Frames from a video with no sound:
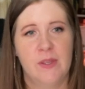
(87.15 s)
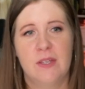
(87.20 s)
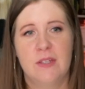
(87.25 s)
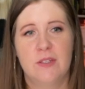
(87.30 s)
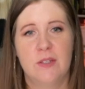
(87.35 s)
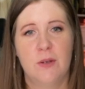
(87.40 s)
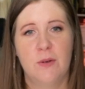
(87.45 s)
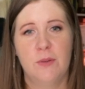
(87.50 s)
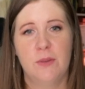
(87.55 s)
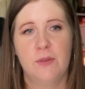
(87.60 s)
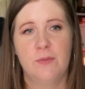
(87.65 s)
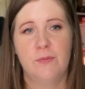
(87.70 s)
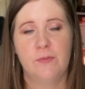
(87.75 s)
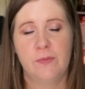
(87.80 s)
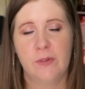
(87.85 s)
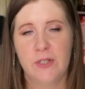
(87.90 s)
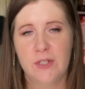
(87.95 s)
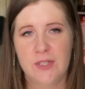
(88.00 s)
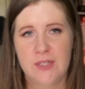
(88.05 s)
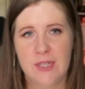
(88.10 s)
So
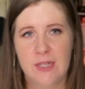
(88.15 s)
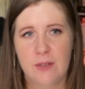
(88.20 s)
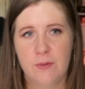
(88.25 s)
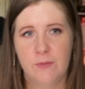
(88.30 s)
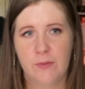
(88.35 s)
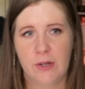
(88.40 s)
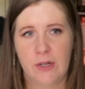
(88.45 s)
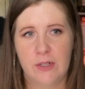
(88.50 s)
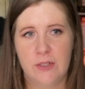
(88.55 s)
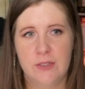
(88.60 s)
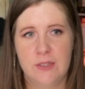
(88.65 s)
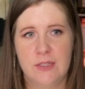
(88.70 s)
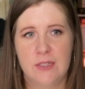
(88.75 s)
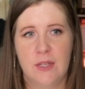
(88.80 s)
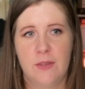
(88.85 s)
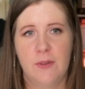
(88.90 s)
first thing first,